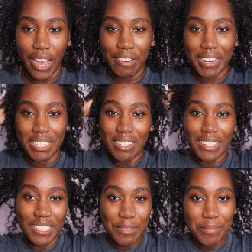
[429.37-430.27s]
All right,
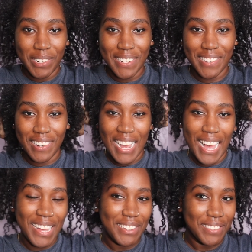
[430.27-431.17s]
y'all, and the braids are
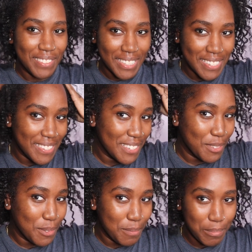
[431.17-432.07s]
out. This
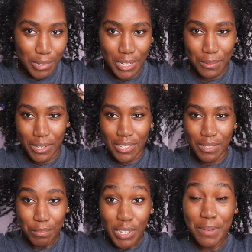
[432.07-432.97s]
is pretty
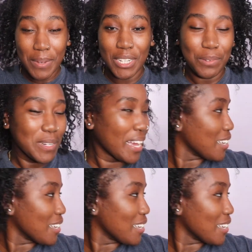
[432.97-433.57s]
much what I